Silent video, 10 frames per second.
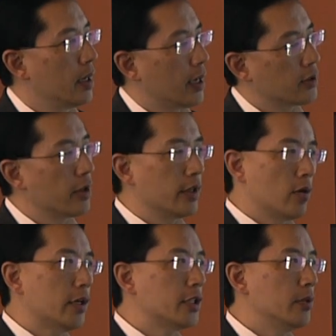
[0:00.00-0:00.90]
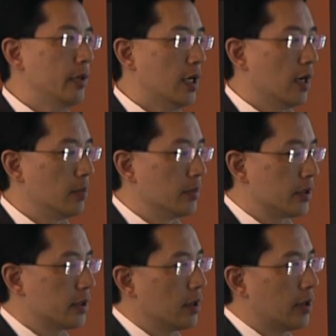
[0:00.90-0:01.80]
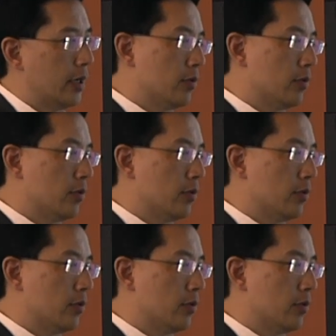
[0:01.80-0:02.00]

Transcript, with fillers: And so then the question becomes, okay,